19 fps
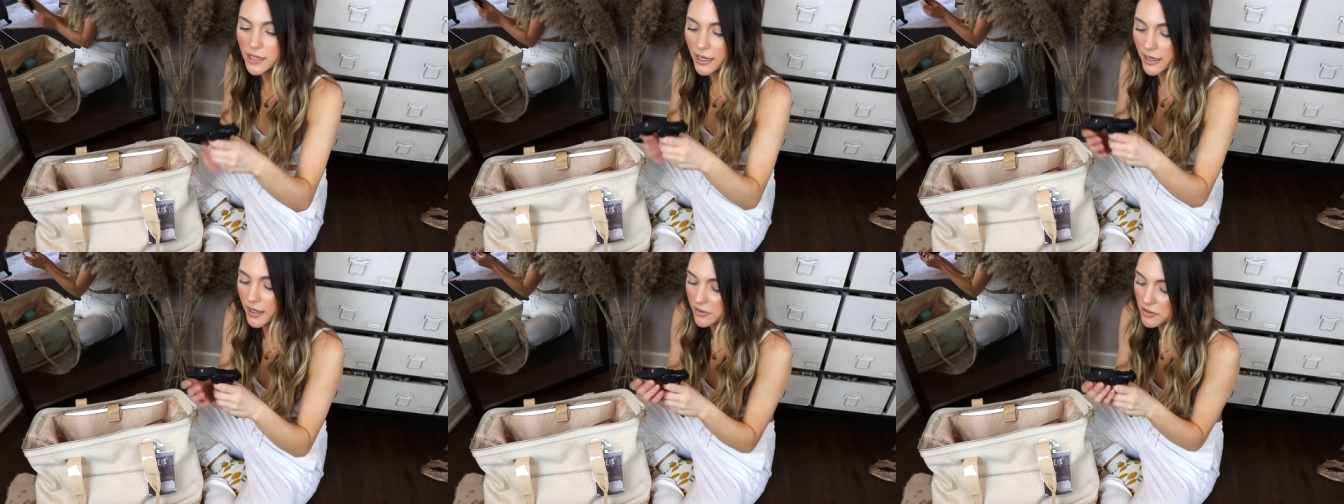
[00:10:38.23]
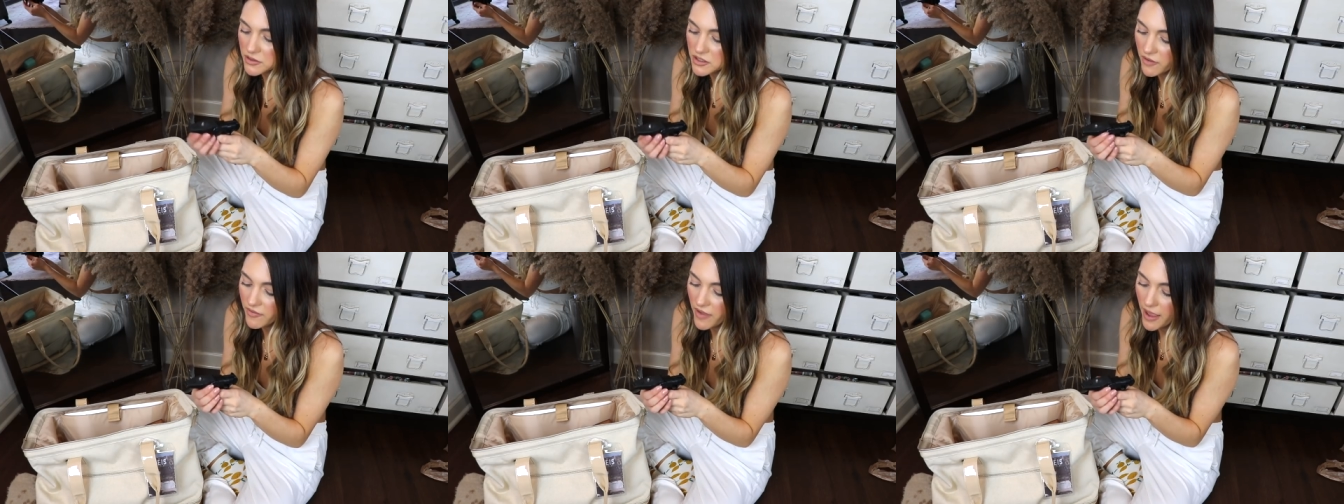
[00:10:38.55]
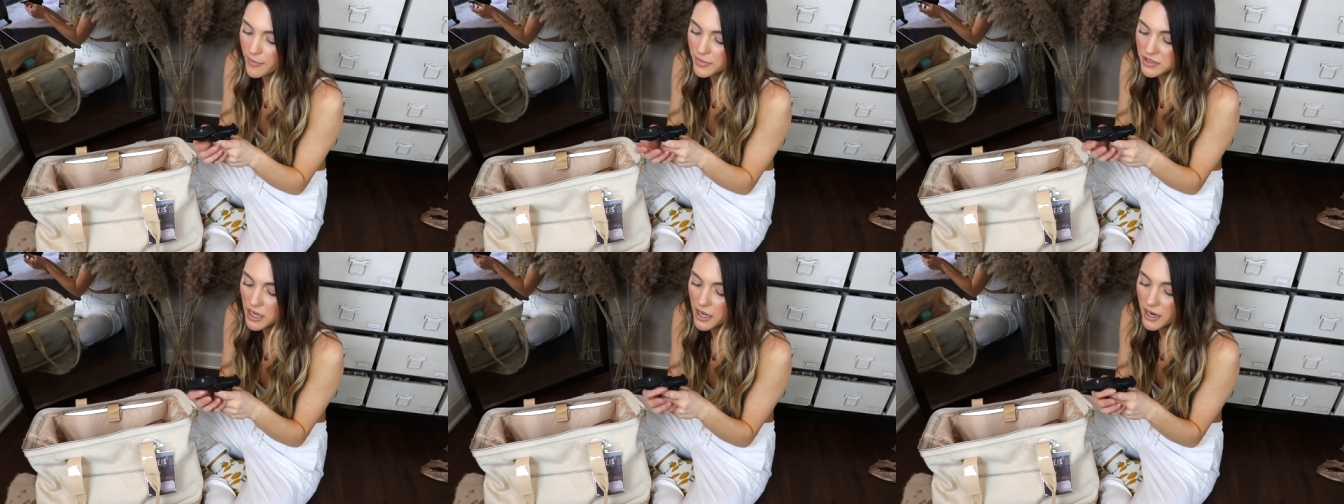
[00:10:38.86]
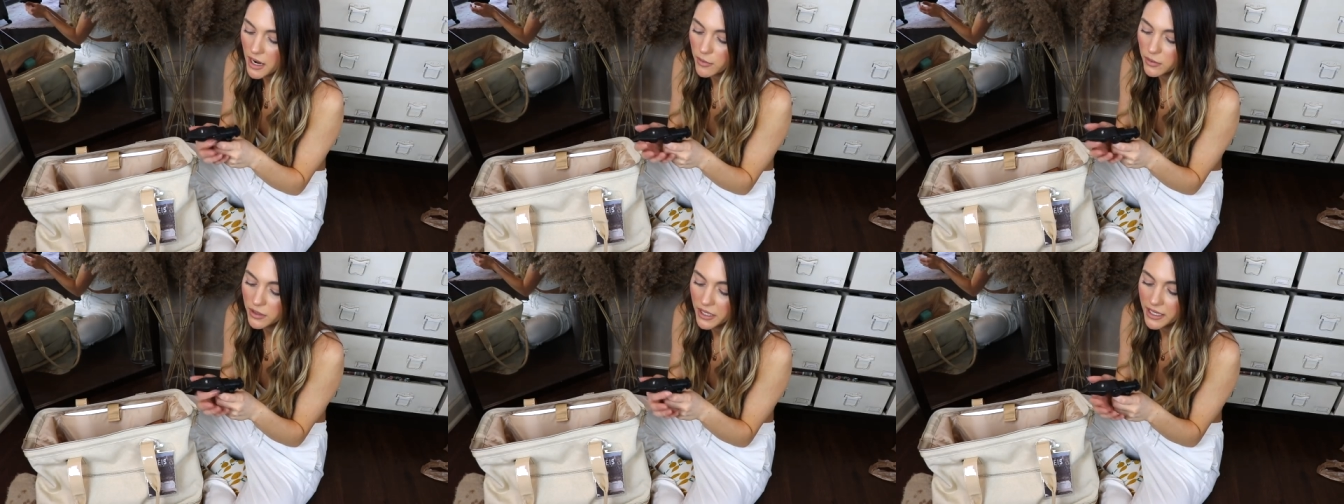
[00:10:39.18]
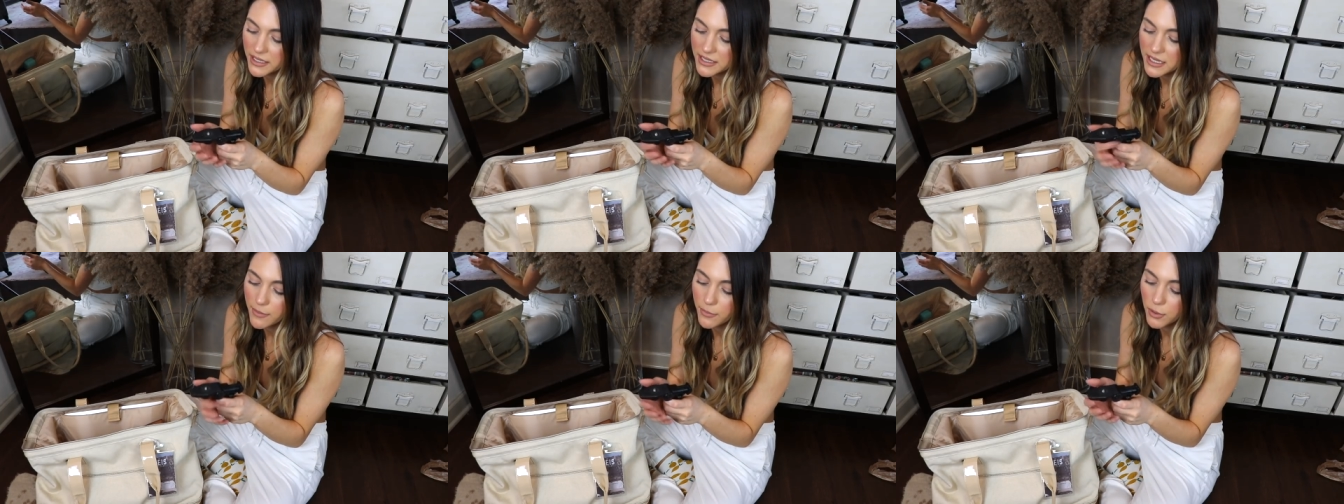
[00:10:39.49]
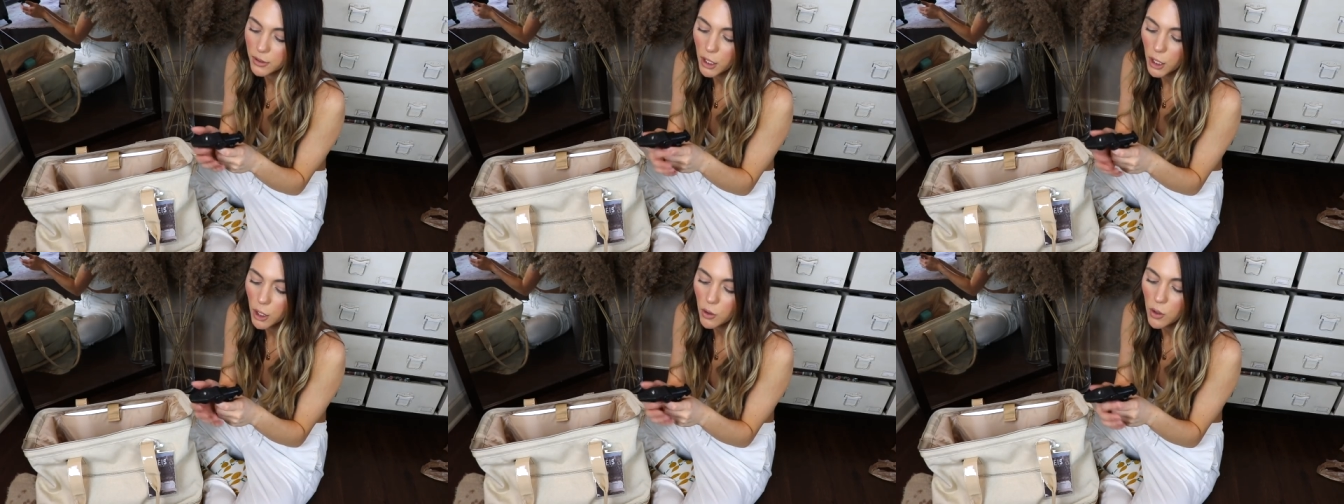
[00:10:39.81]
I got this off of Amazon. I will link it down
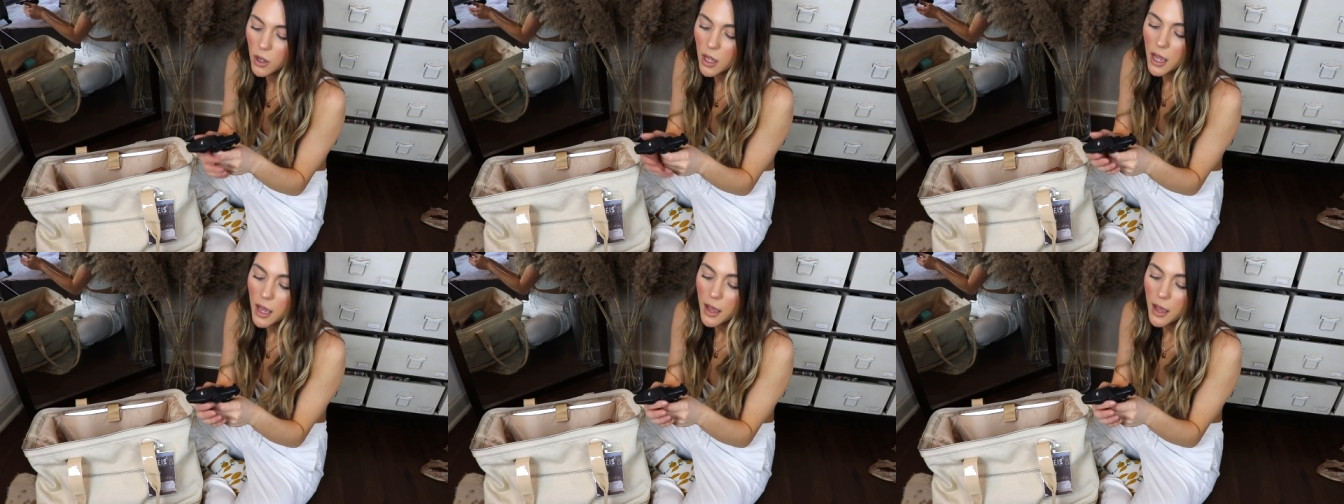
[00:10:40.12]
below,